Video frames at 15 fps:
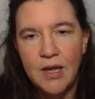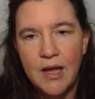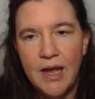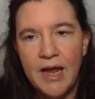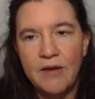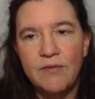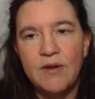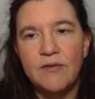
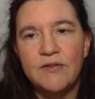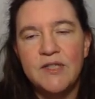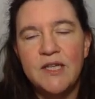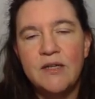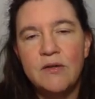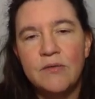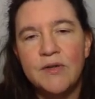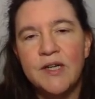And we have seen
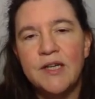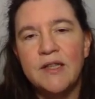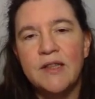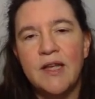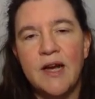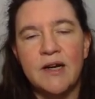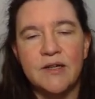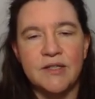already in the
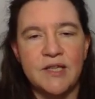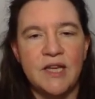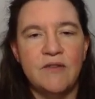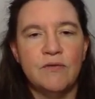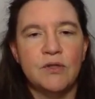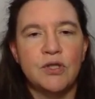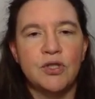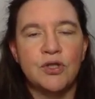RSA
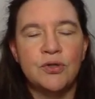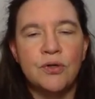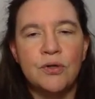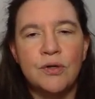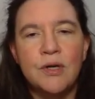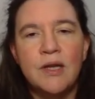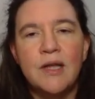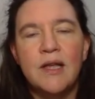with
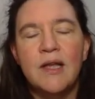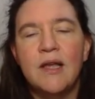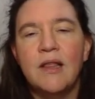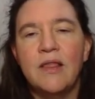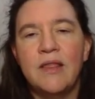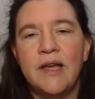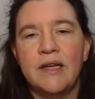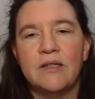Shor
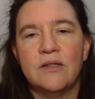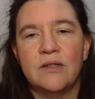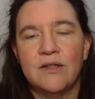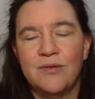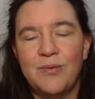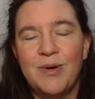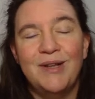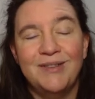that,
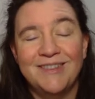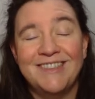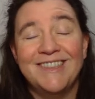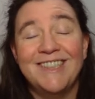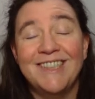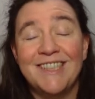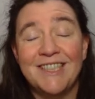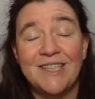well,
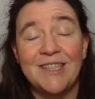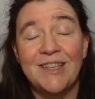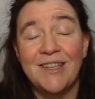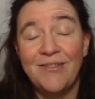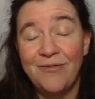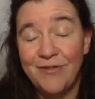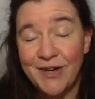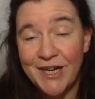this is
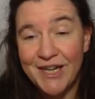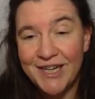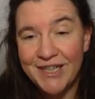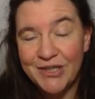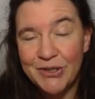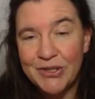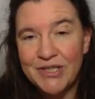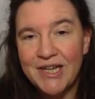very
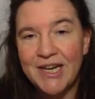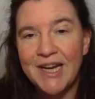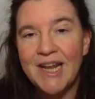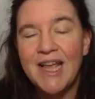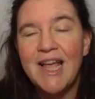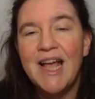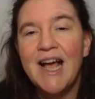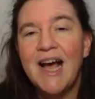interesting.
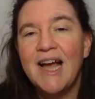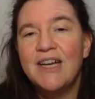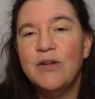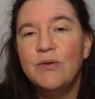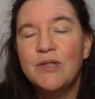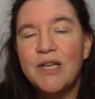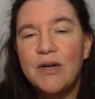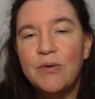I
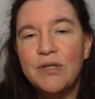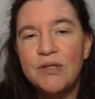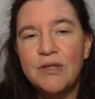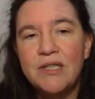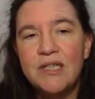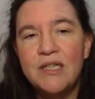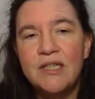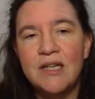don't go into the
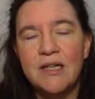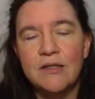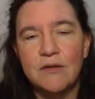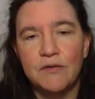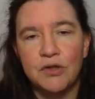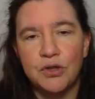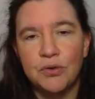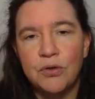details of
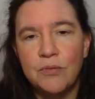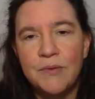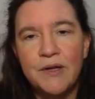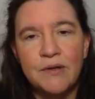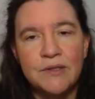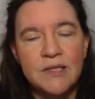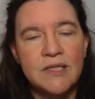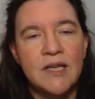Shor
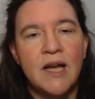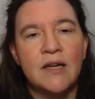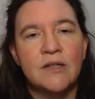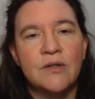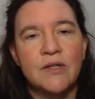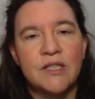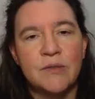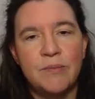because it's harder to
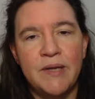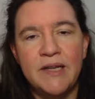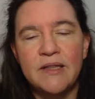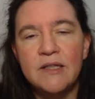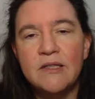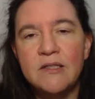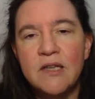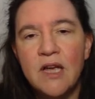explain
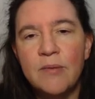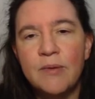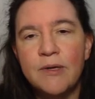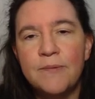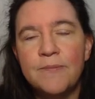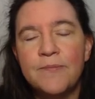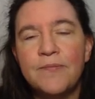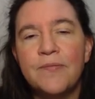than Simon.